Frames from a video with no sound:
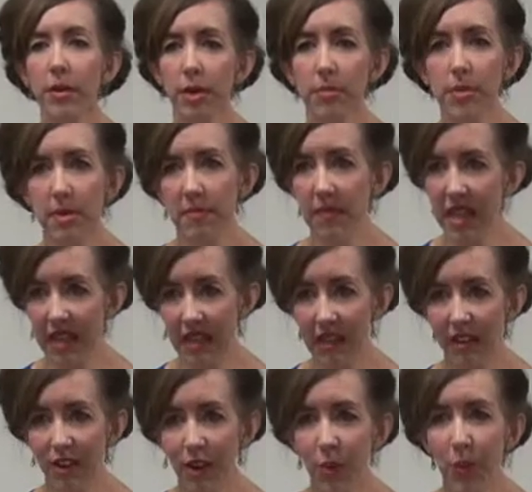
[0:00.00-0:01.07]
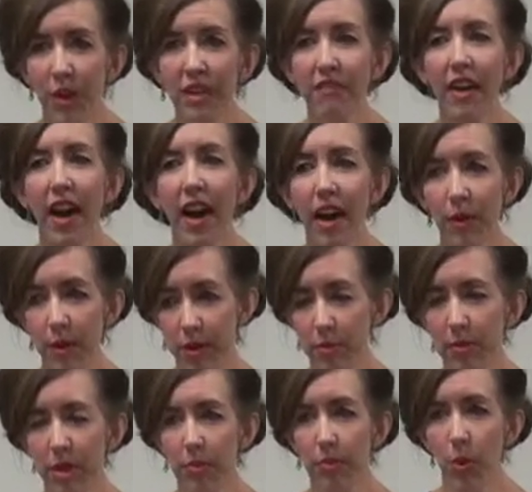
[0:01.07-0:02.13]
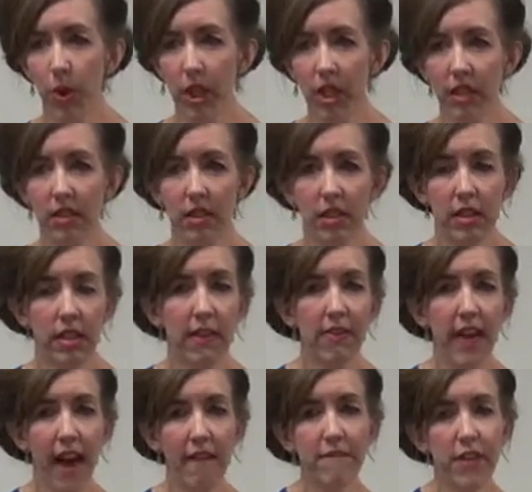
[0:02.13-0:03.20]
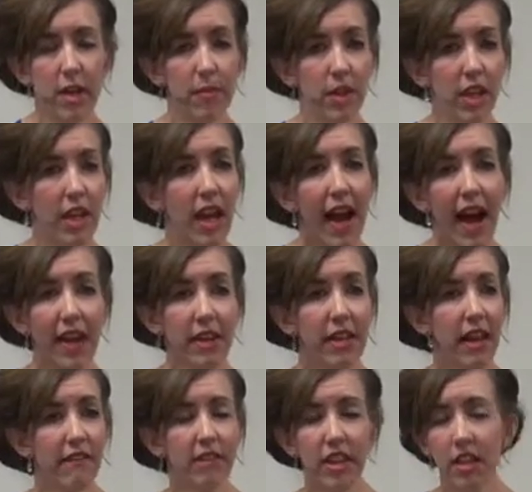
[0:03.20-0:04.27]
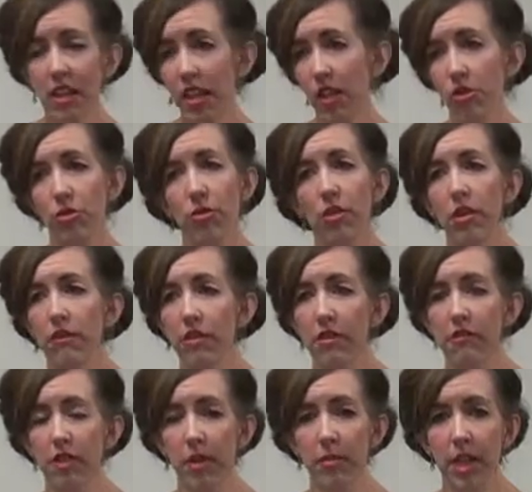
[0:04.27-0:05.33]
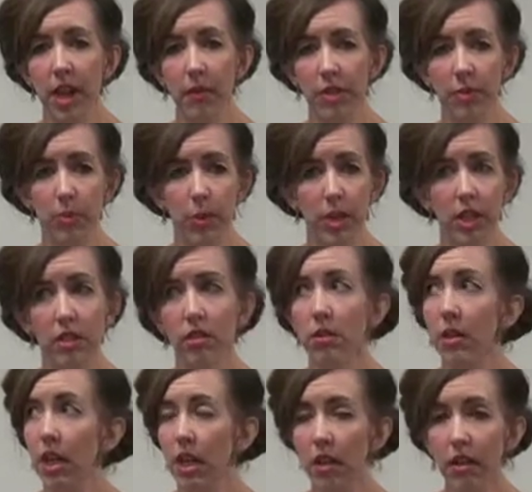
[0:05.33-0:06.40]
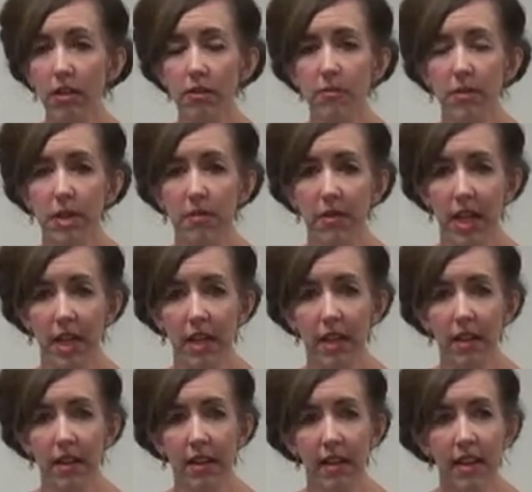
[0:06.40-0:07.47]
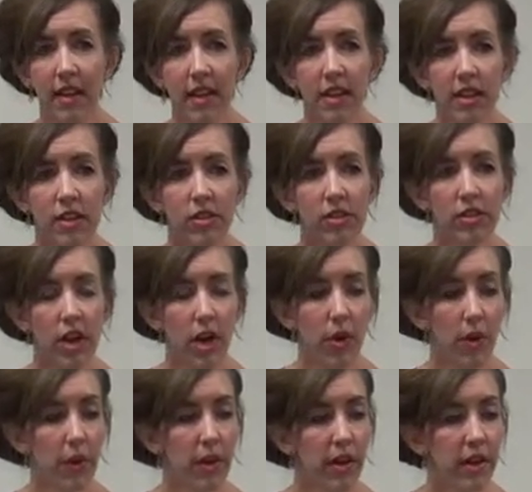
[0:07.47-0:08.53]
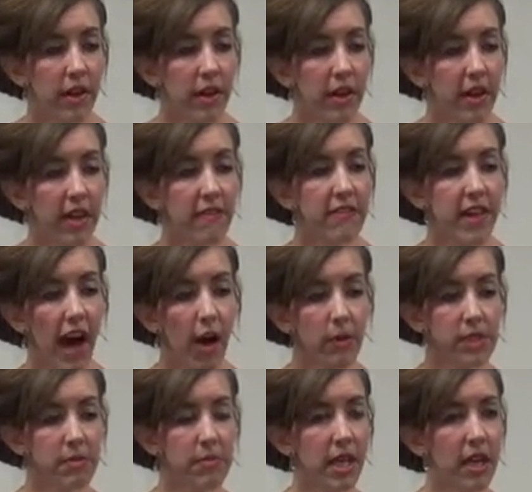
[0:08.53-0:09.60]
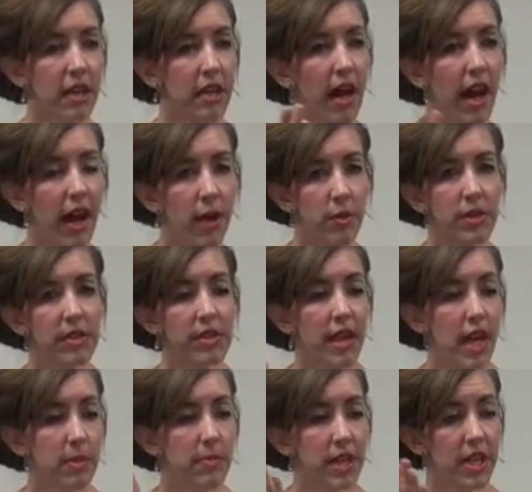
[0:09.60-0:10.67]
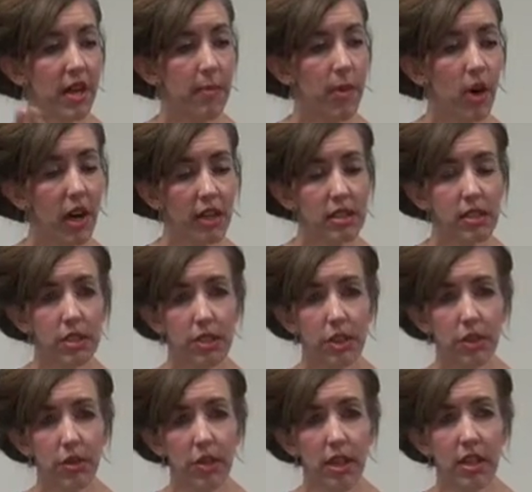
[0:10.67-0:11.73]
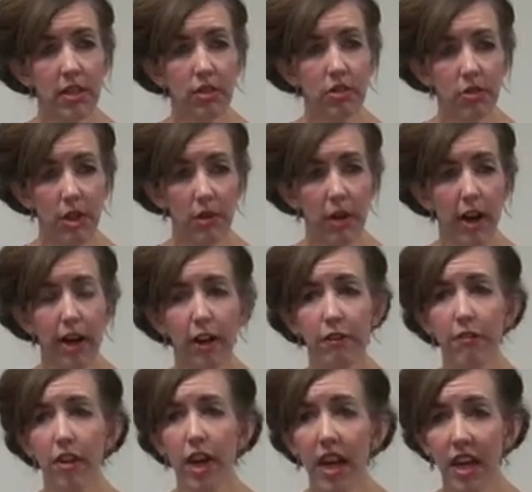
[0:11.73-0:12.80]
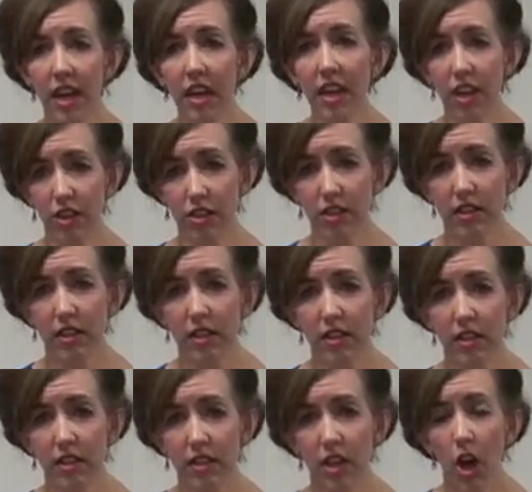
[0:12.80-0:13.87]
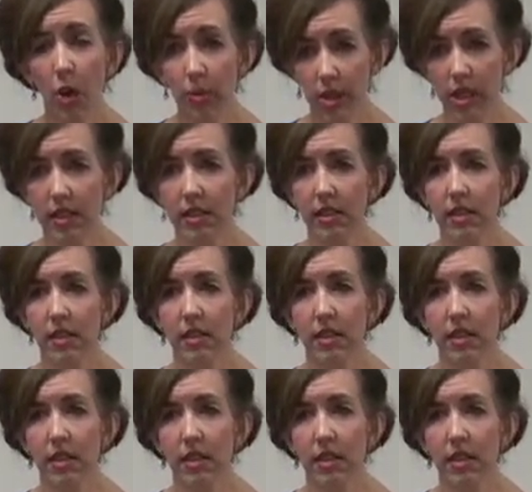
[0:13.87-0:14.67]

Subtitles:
would have been me? What if I would have been born into that family? I didn't have any control over the family I was born into. It could have been me. So if that was me and I had been a prostitute and a streetwalker for 8 years, homeless,